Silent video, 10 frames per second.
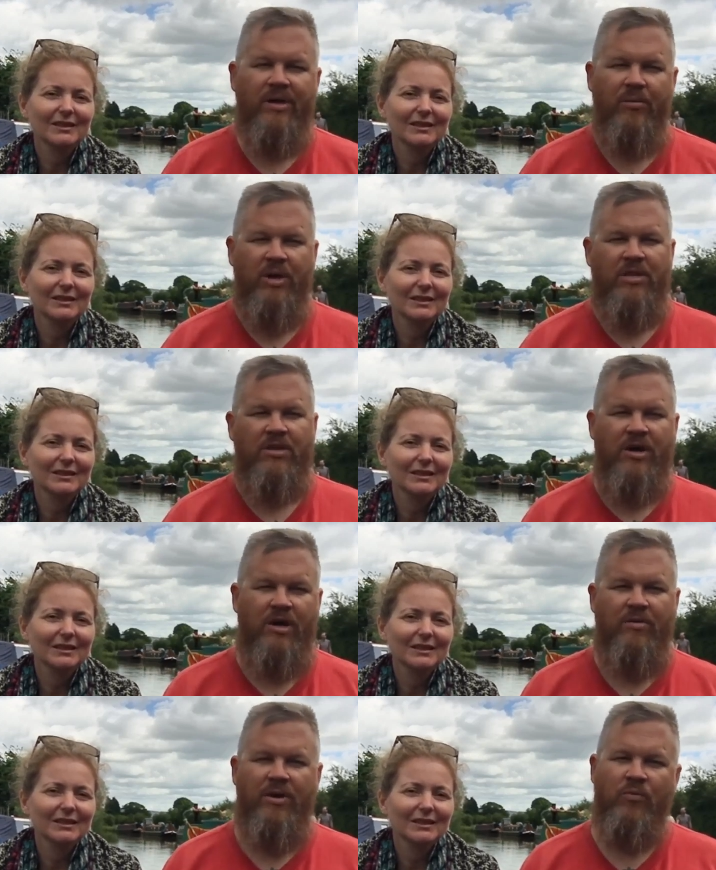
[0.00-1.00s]
Speaker 1: We hit the
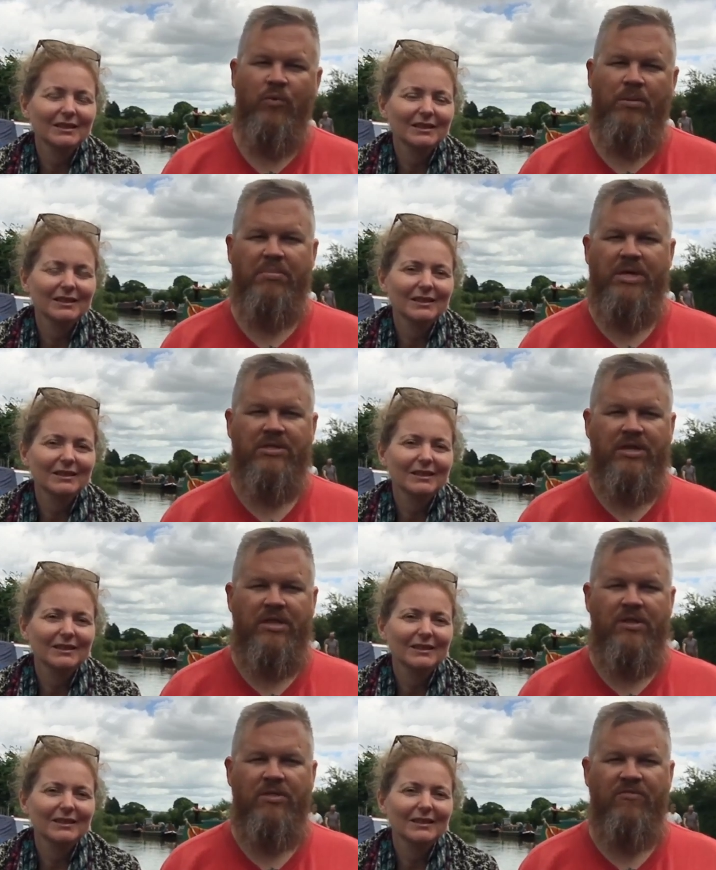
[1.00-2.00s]
concrete and wood piece
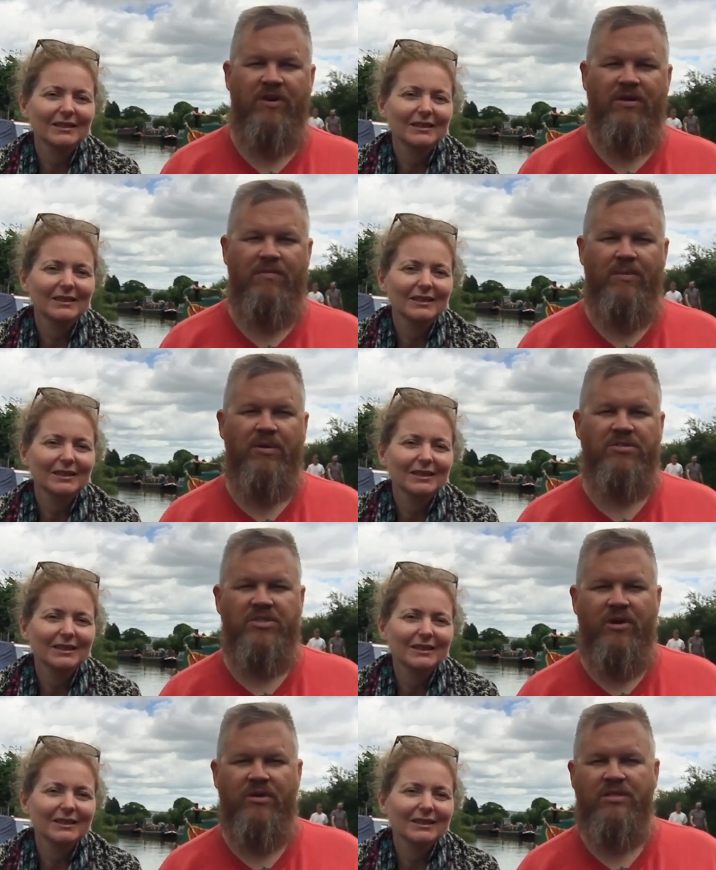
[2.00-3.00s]
and then the front of the boat
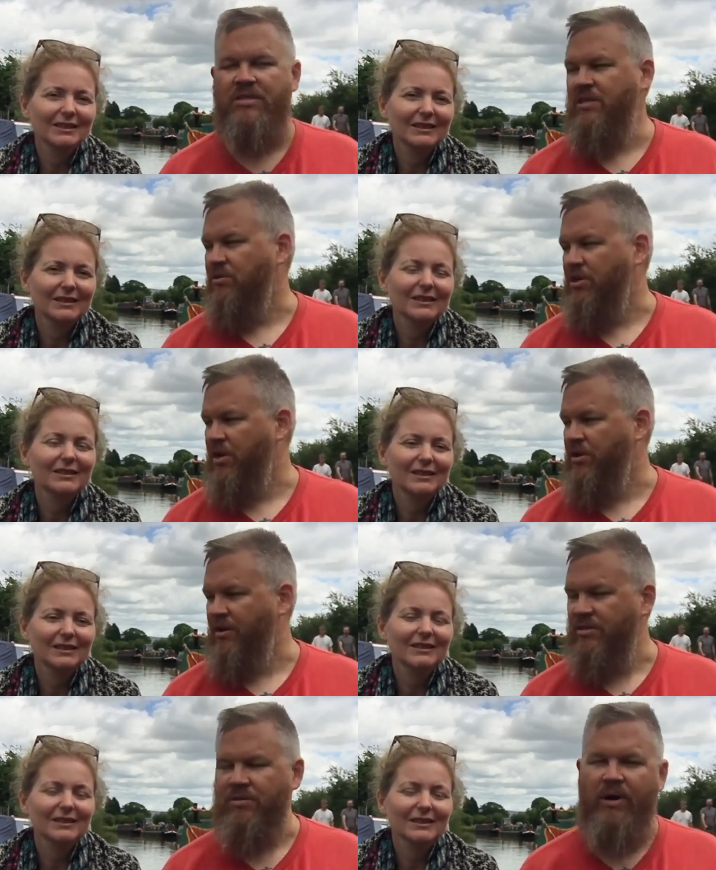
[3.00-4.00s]
started to tilt
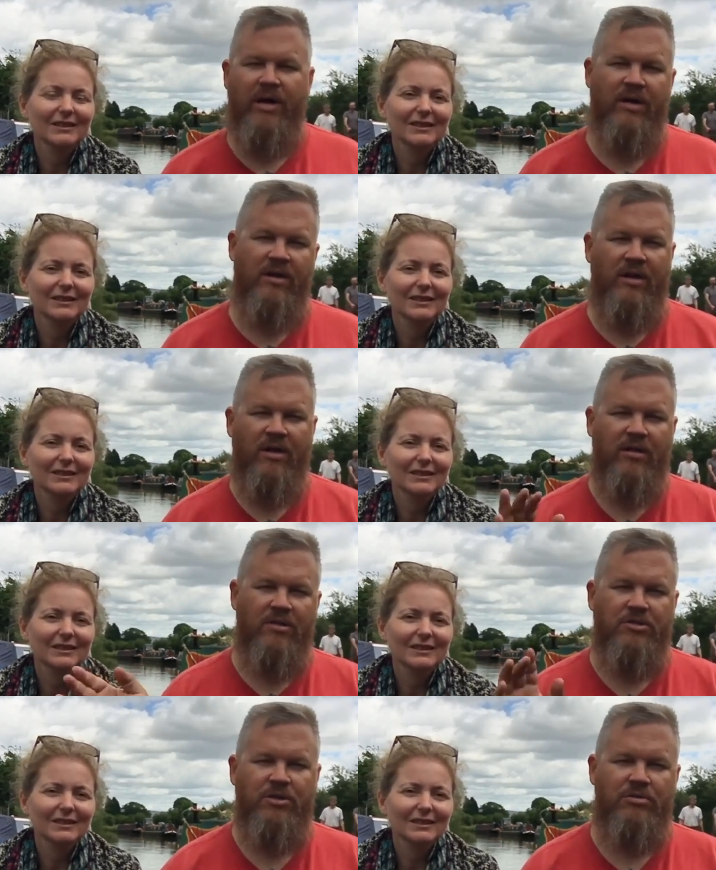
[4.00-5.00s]
under, so I had to yell
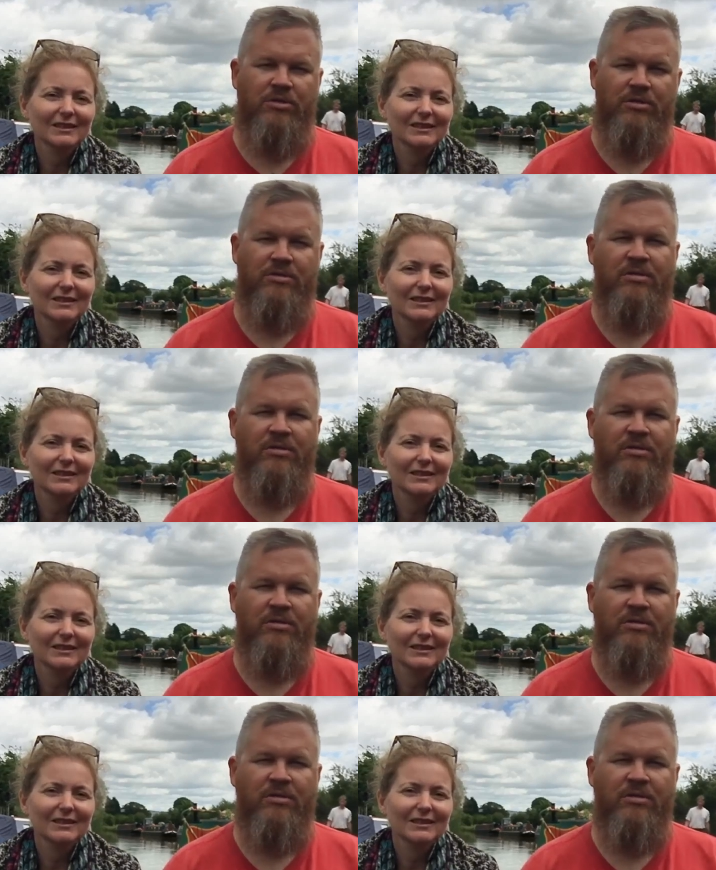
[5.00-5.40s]
at Joe to